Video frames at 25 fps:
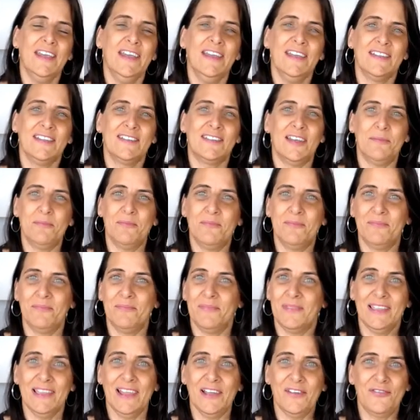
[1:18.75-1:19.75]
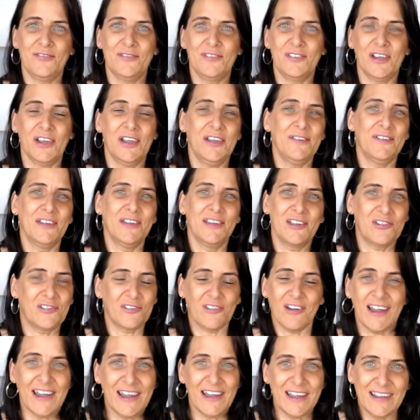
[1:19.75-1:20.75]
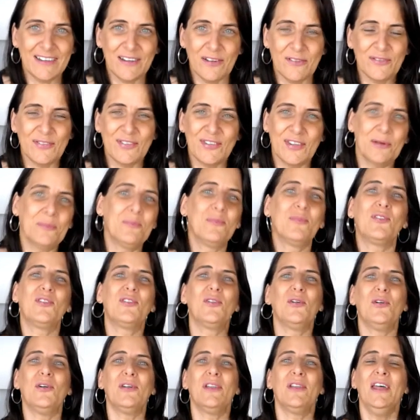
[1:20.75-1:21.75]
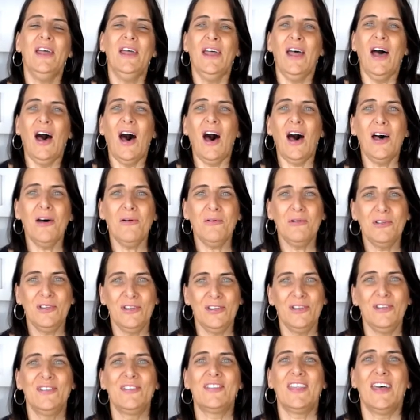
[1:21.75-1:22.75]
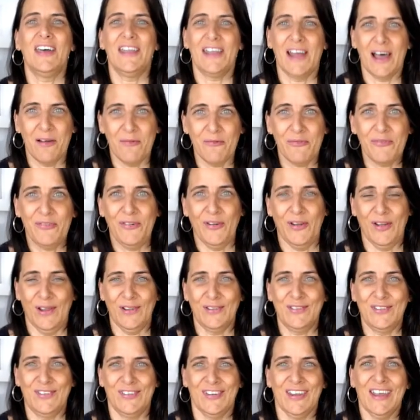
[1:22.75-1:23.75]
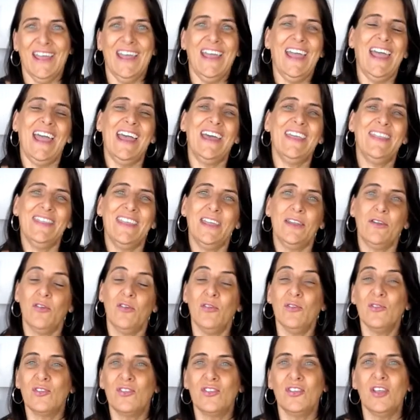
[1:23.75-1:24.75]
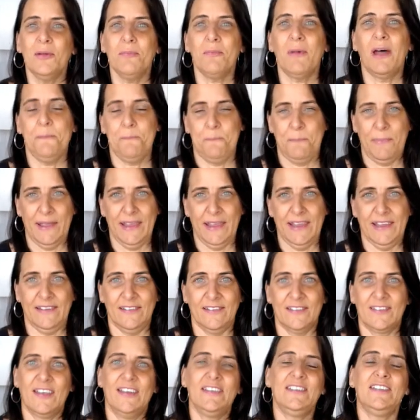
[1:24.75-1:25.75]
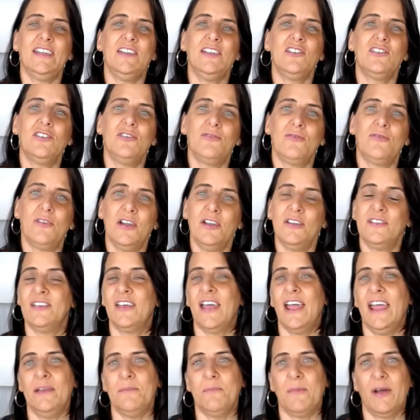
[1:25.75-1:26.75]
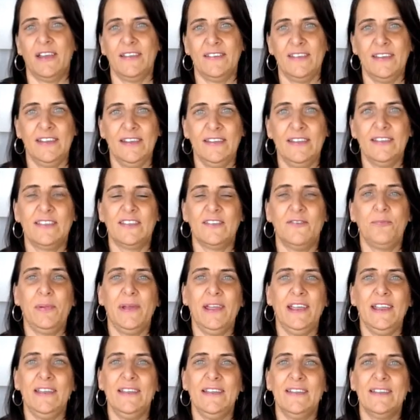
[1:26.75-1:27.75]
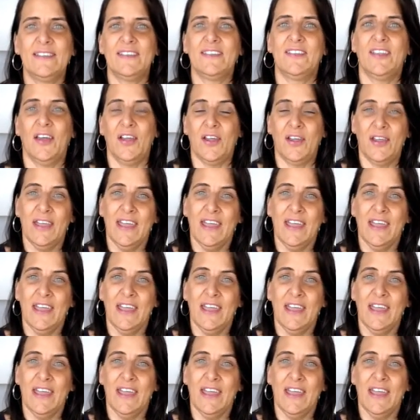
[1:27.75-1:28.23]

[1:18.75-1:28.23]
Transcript: some leftover grain of some sort, I will use that up first. And then also my beans. I tend to rotate my tins of beans, so